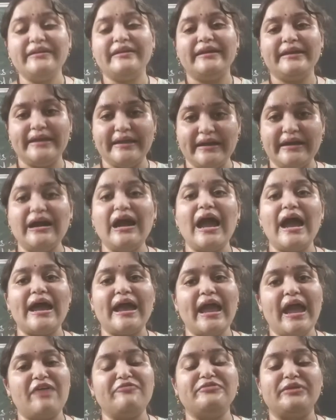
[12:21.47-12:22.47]
Here I
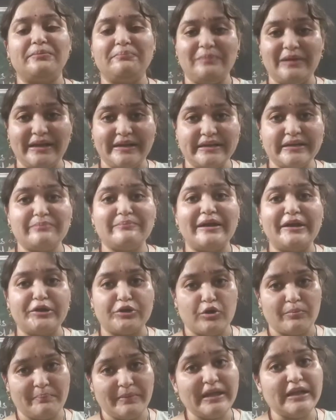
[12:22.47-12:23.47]
have completed my
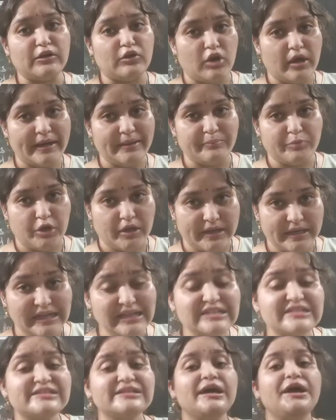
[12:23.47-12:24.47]
topic, law and morals.